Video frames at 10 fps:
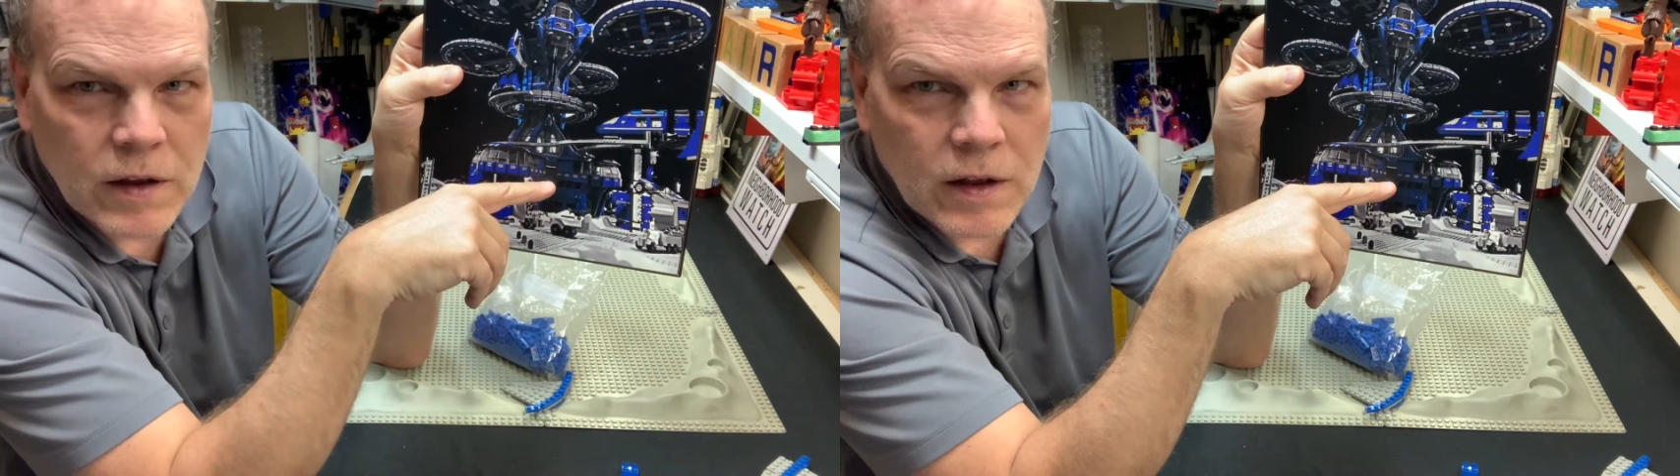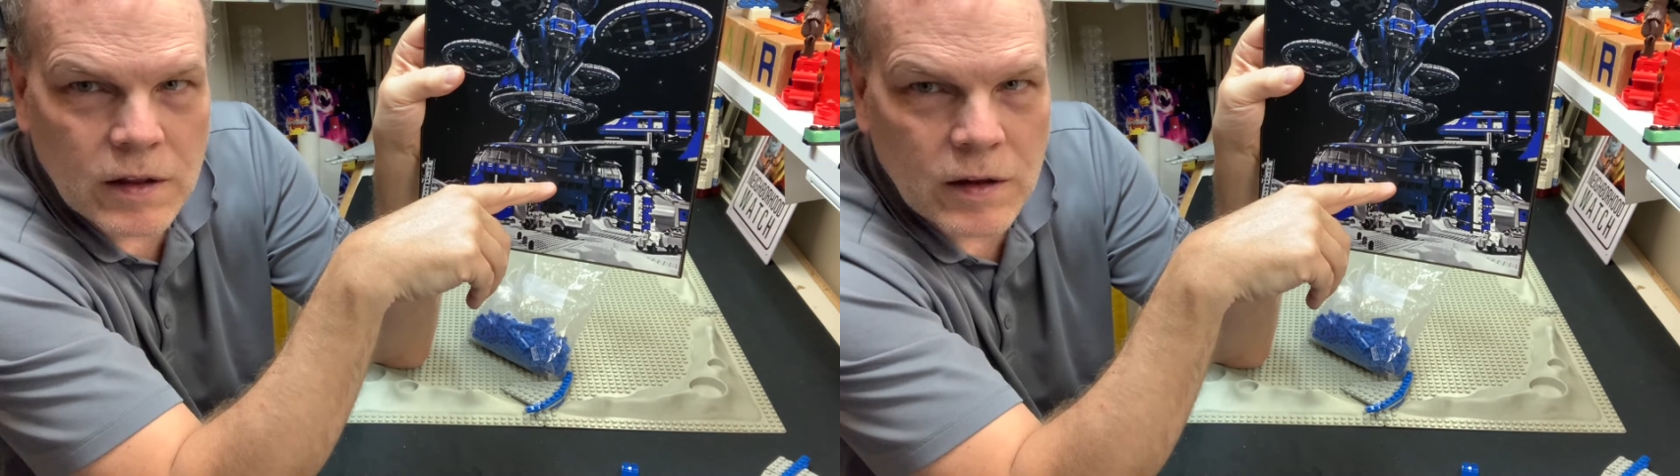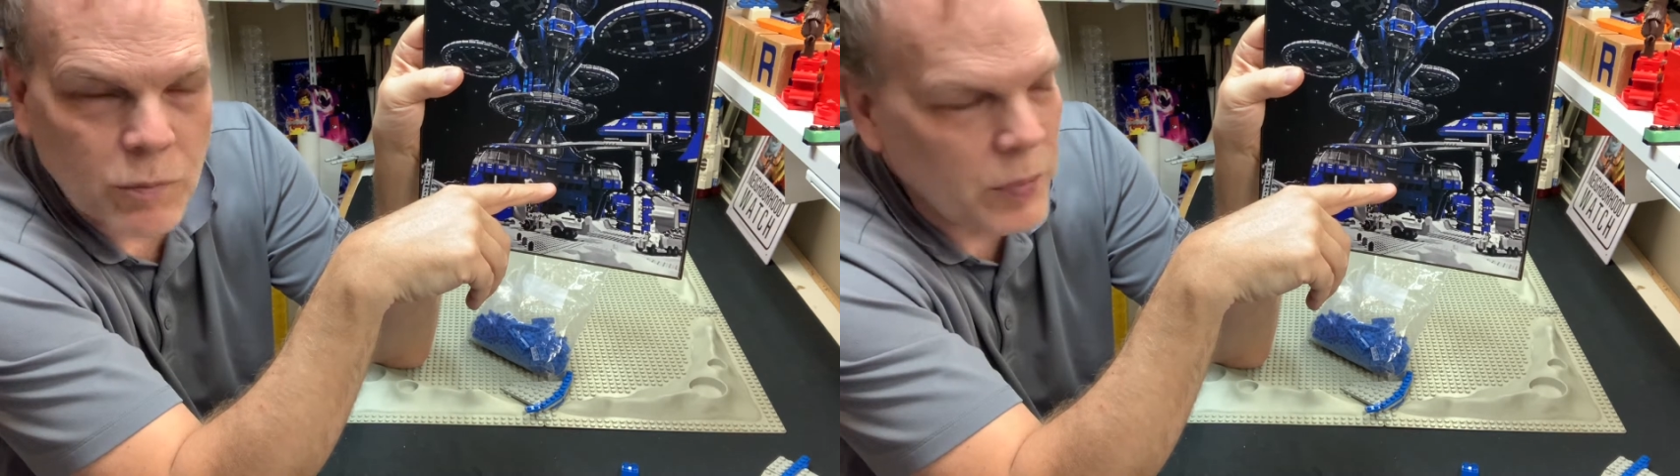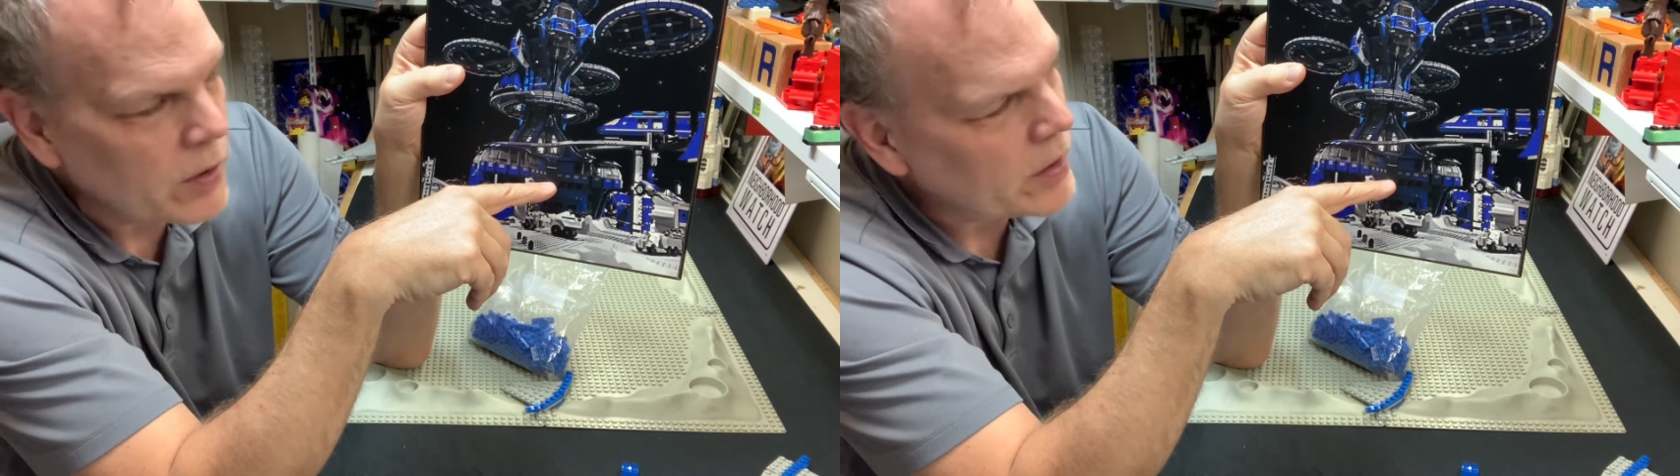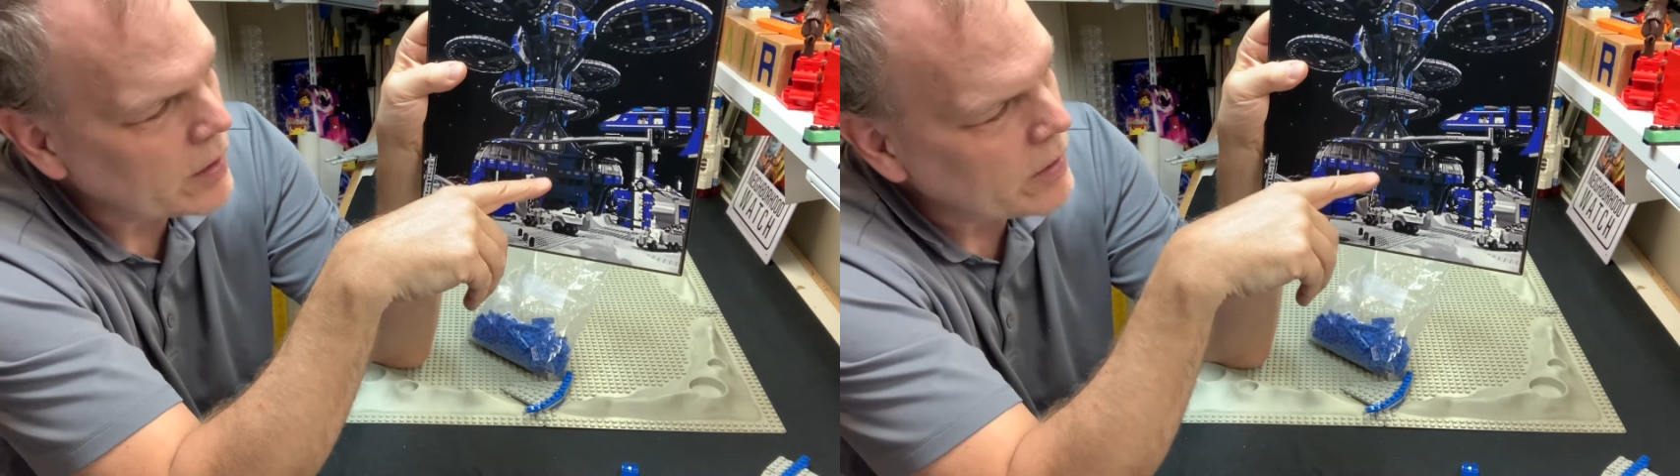the
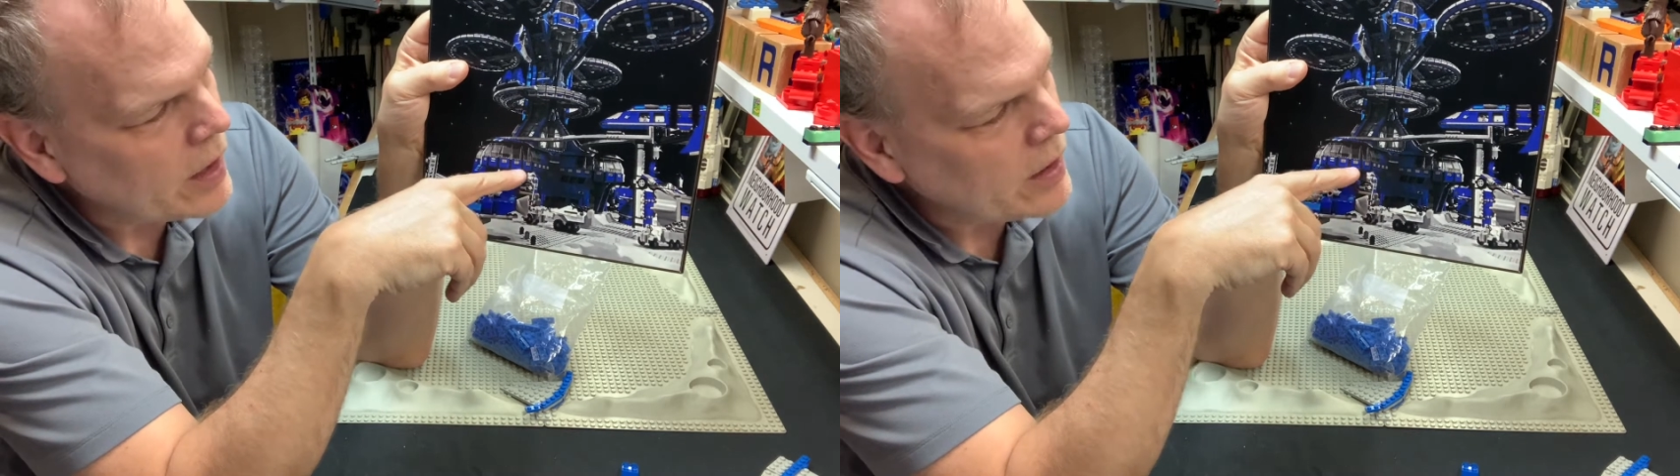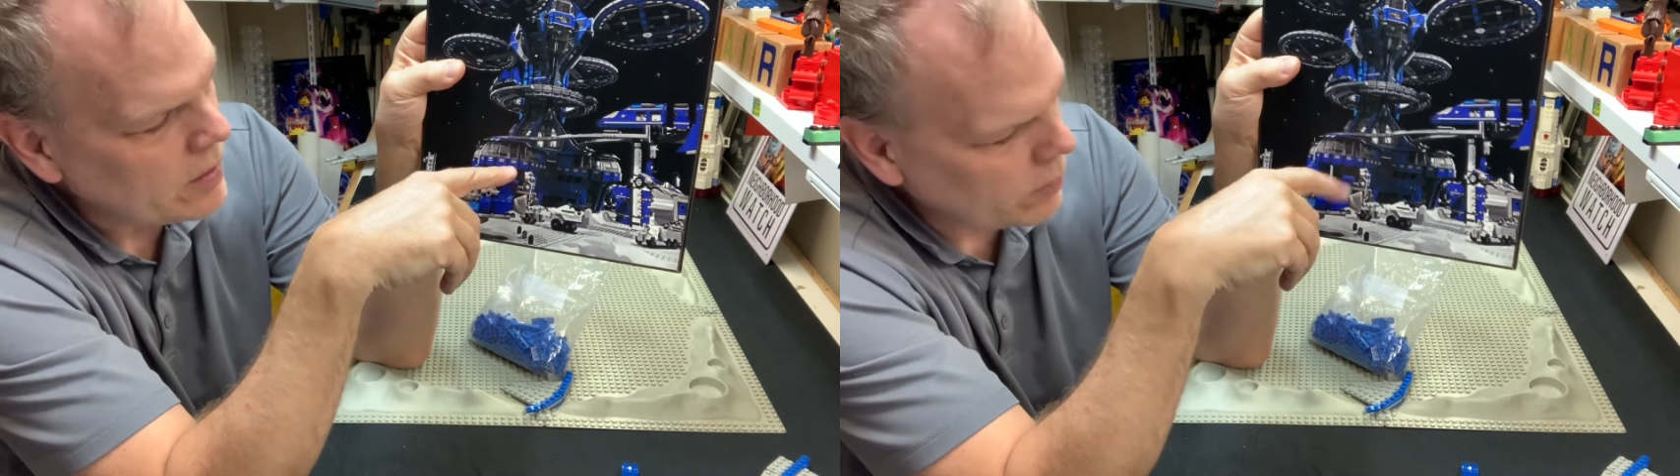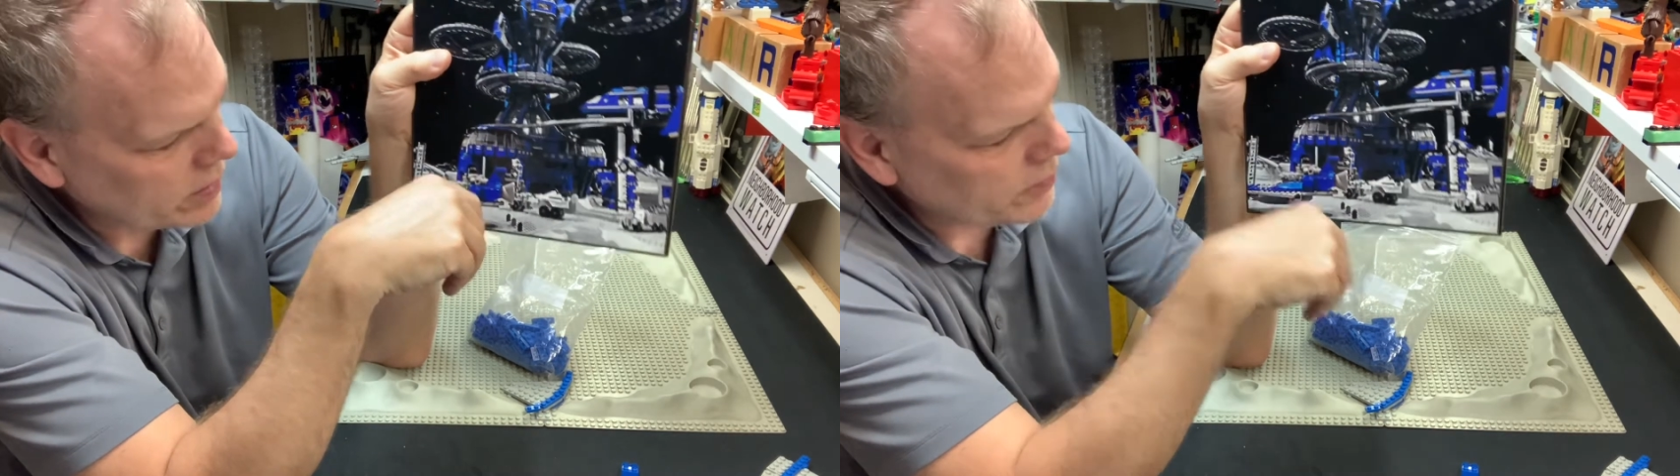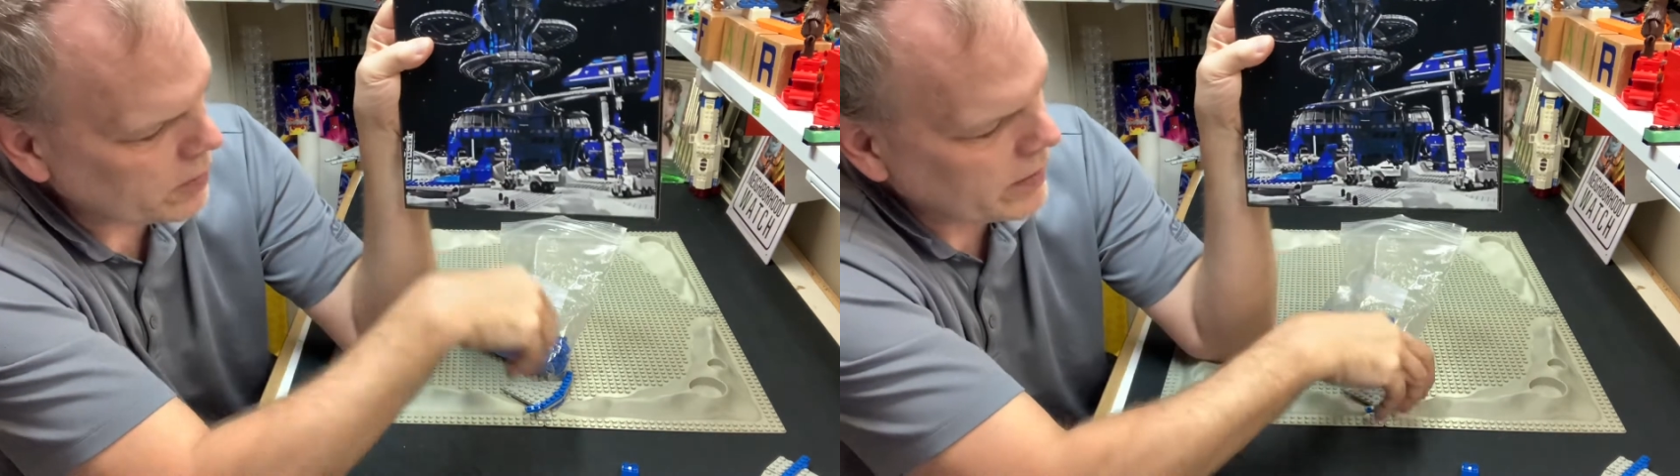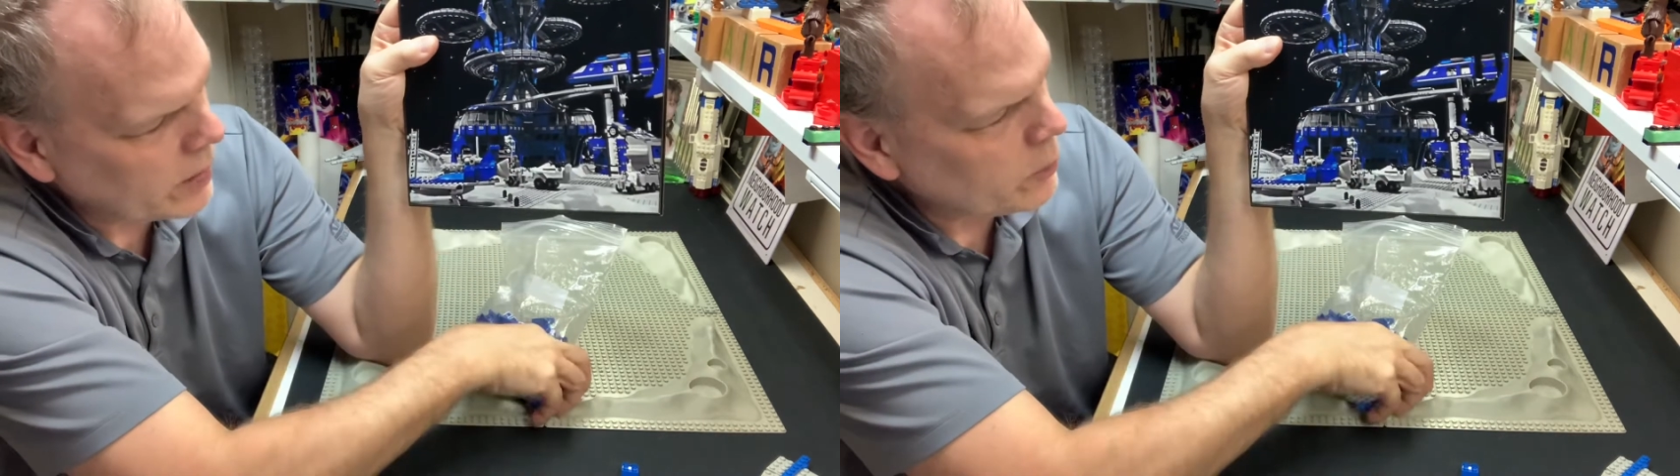buildings. And then when the
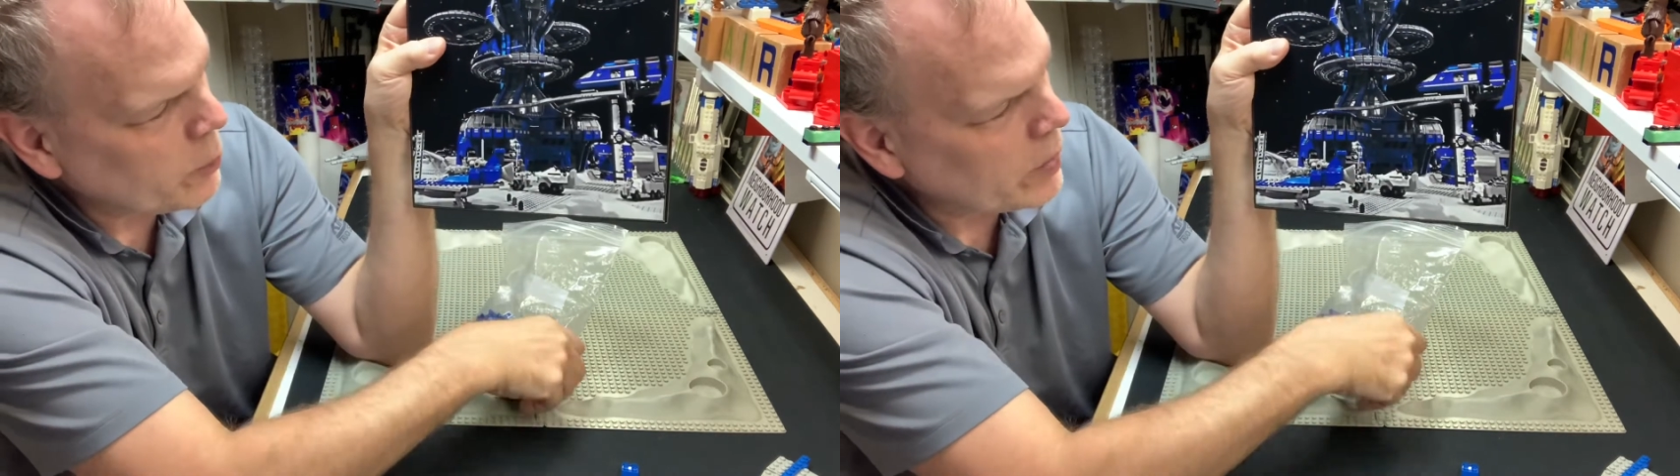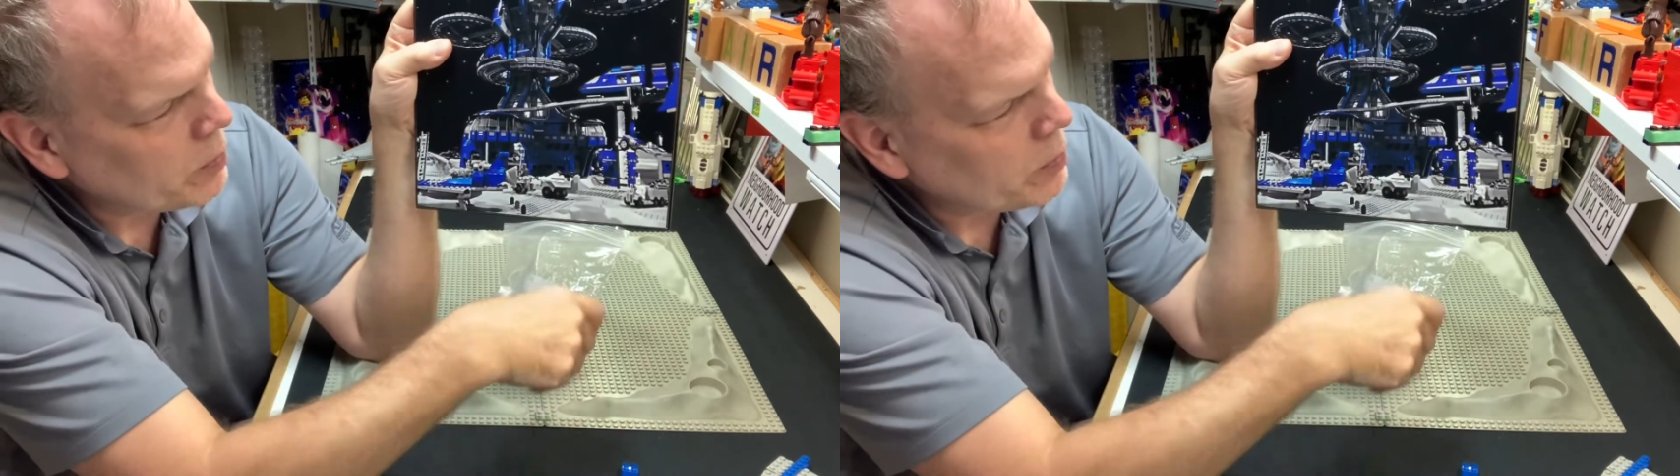4x8 wing